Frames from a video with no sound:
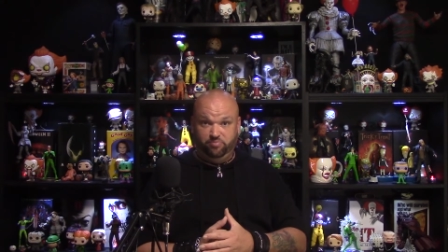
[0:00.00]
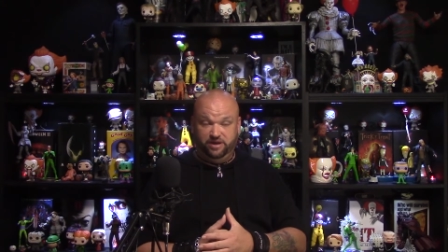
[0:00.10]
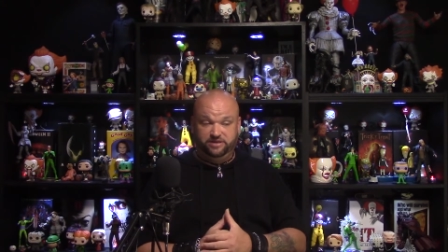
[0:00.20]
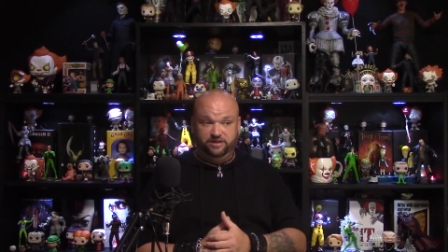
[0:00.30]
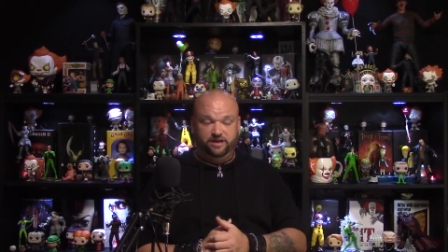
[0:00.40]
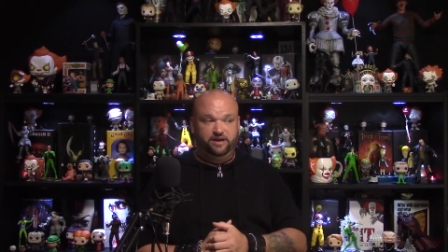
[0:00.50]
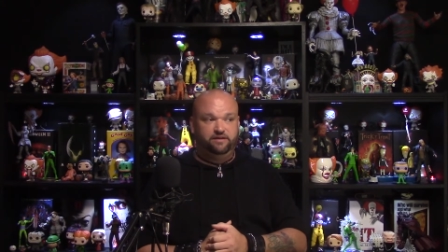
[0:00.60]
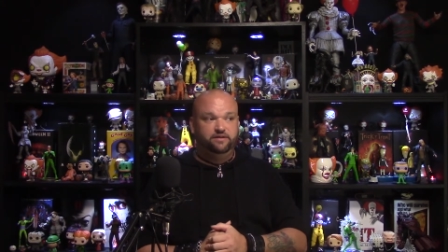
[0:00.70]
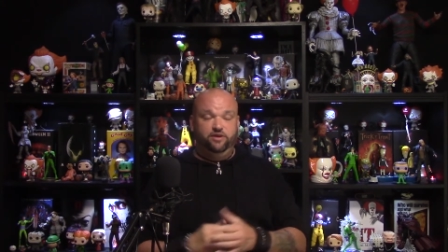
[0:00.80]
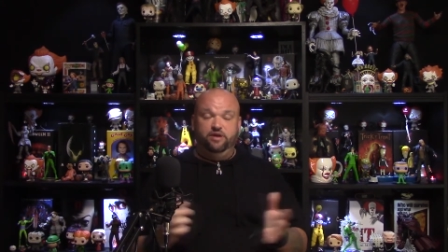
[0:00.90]
But,
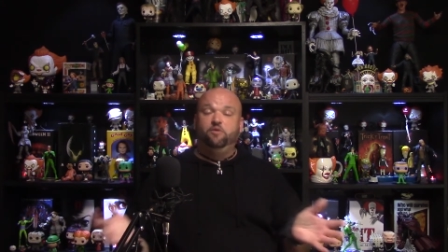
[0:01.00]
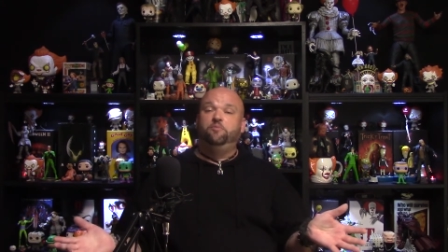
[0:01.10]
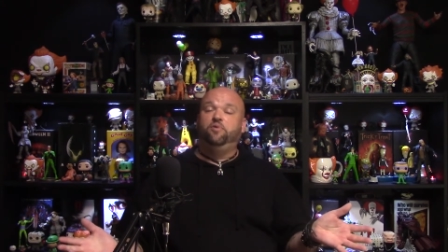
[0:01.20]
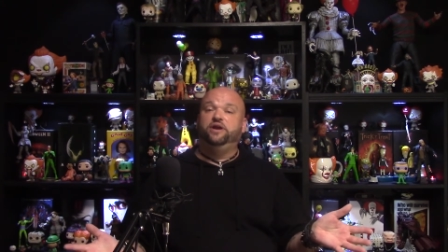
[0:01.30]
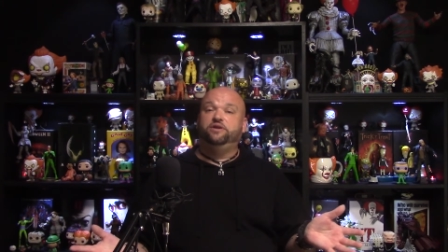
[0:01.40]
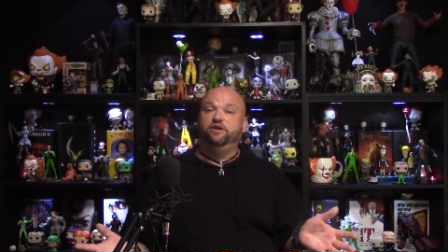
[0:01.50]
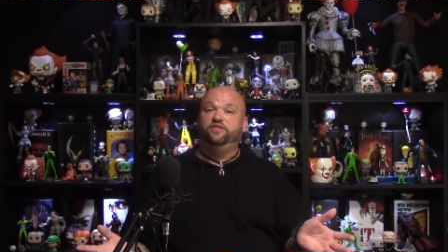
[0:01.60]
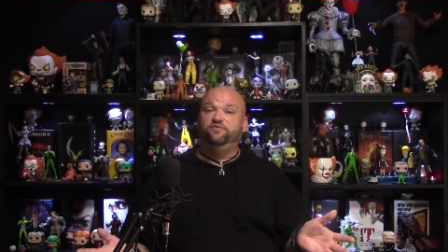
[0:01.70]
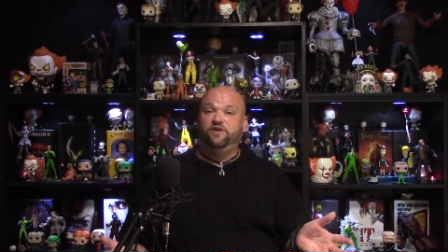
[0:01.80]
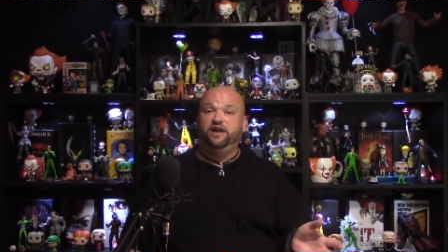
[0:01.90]
uh, you know, at one point
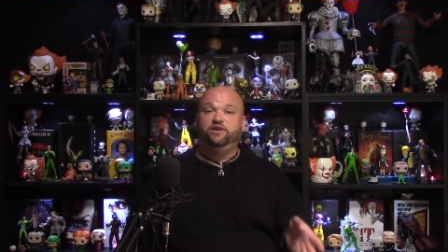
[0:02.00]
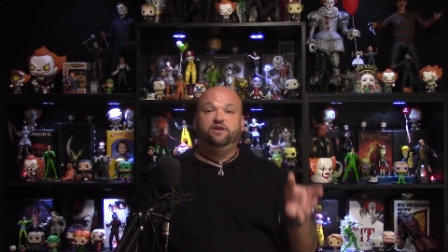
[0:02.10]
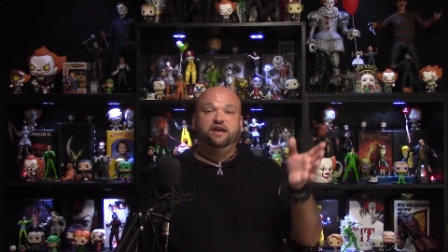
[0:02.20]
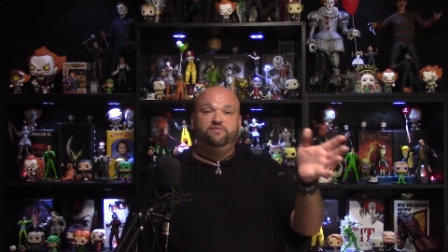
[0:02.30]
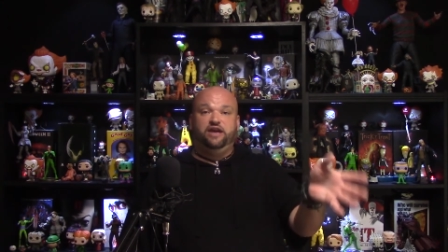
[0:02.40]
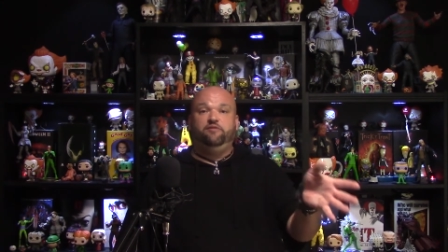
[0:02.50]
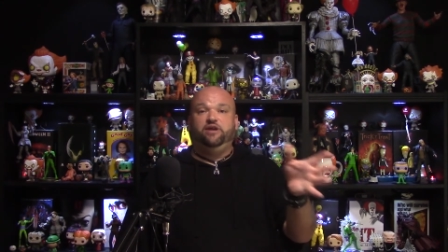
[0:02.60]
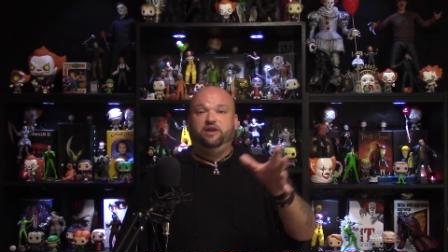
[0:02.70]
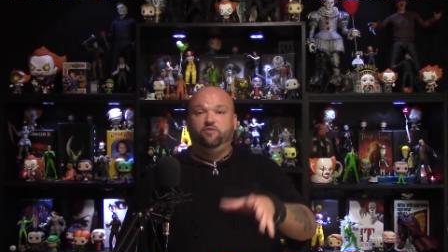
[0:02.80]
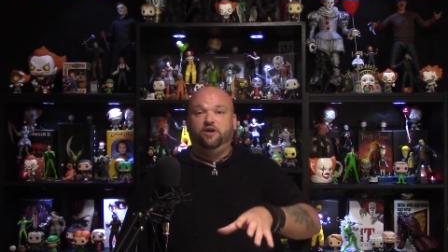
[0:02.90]
during the fight, you have
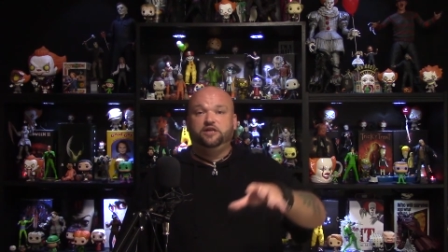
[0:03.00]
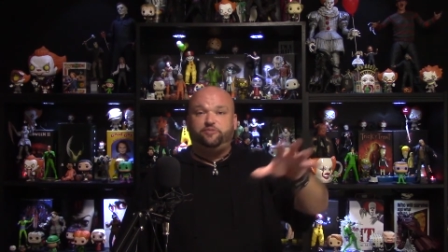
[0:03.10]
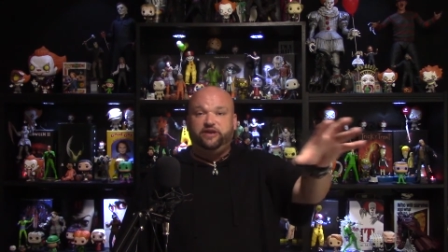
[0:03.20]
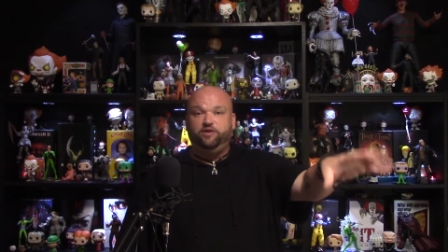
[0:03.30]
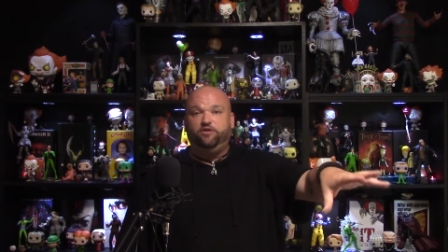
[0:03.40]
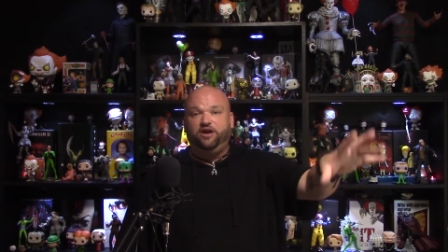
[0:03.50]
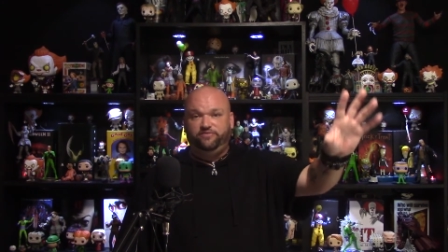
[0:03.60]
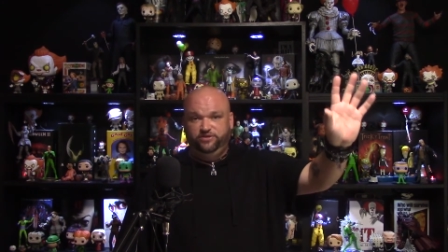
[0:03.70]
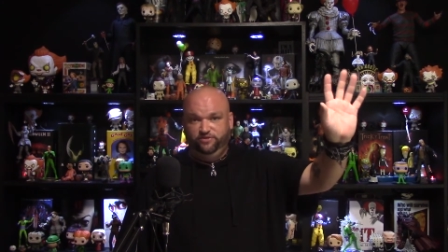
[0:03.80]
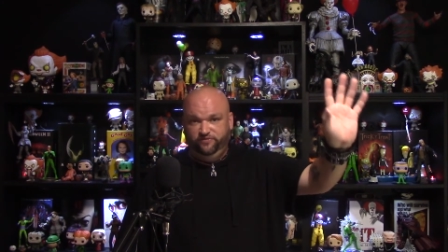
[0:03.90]
Ant-Man and Wasp. They go
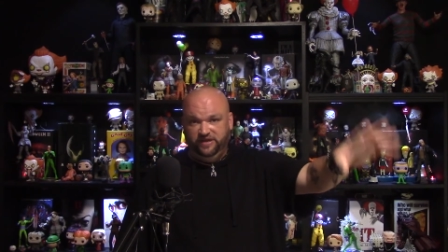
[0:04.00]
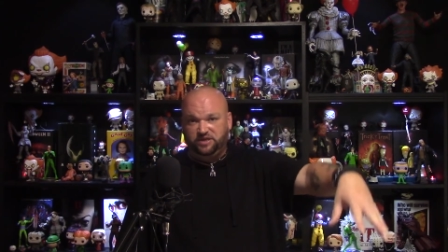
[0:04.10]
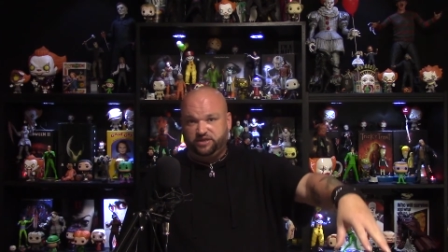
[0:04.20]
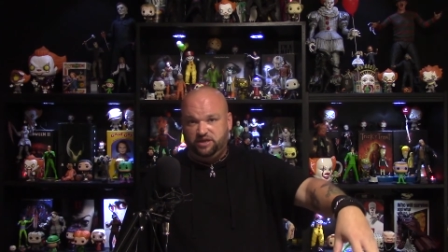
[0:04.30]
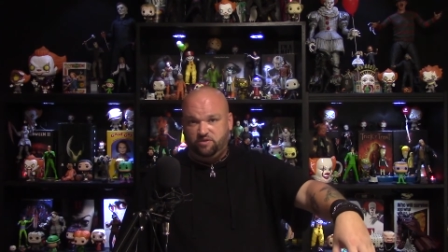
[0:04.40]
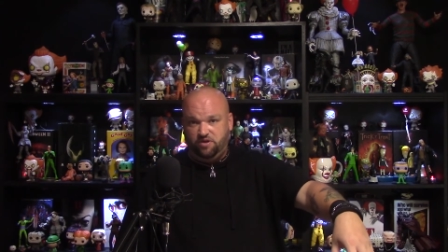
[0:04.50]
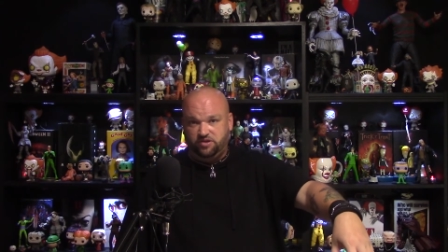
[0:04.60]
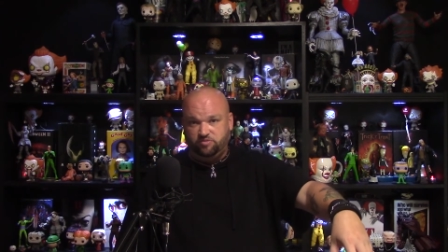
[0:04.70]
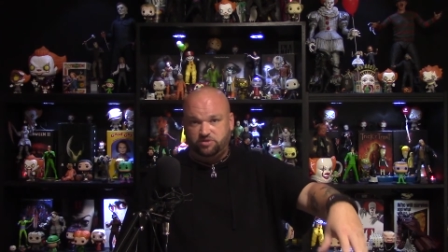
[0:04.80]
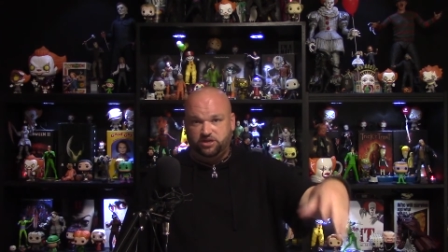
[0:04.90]
off to fix the
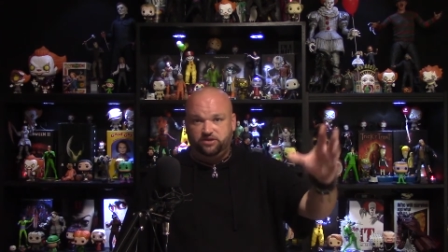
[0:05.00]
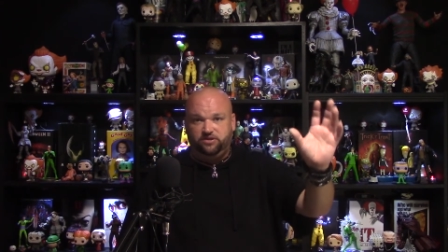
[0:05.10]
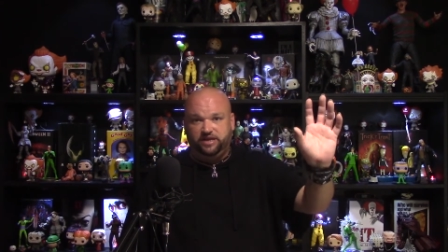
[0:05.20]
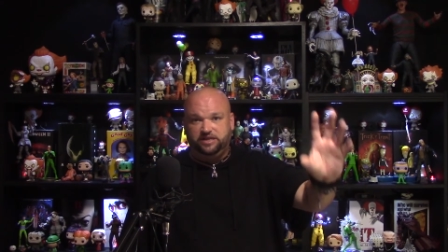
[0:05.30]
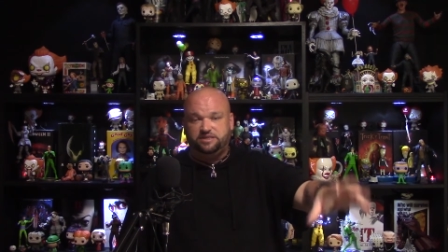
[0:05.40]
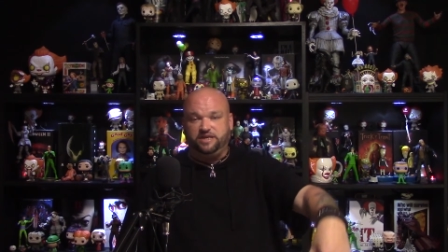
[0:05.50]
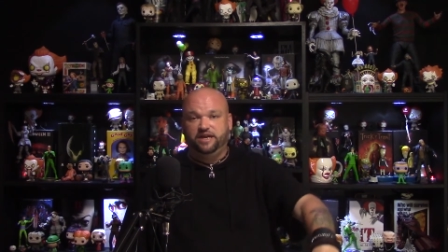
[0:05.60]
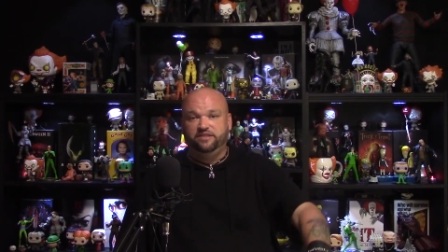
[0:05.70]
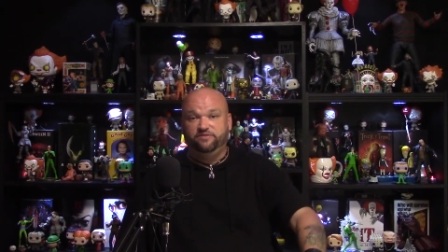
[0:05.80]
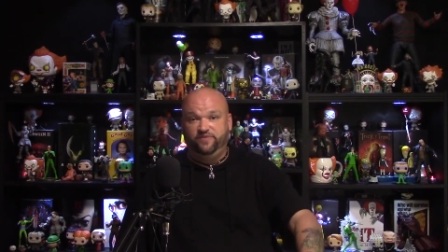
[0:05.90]
quantum tunnel
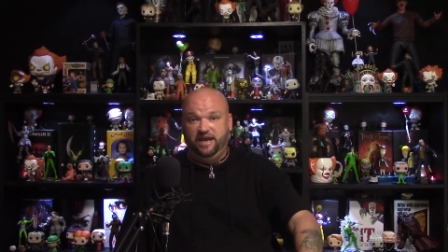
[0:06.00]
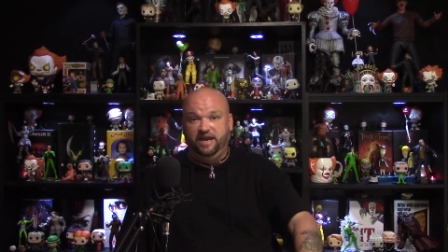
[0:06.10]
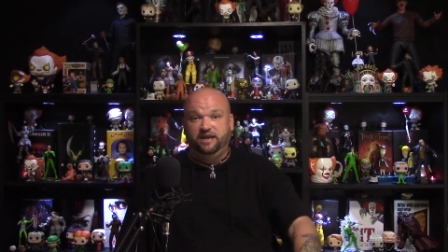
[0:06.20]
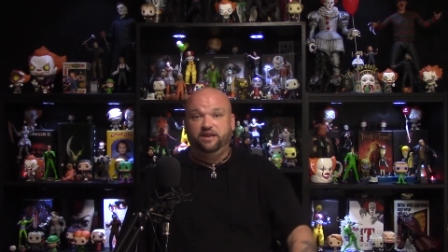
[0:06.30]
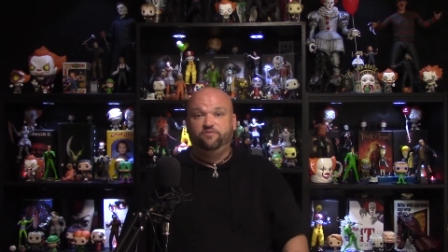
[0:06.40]
inside the van.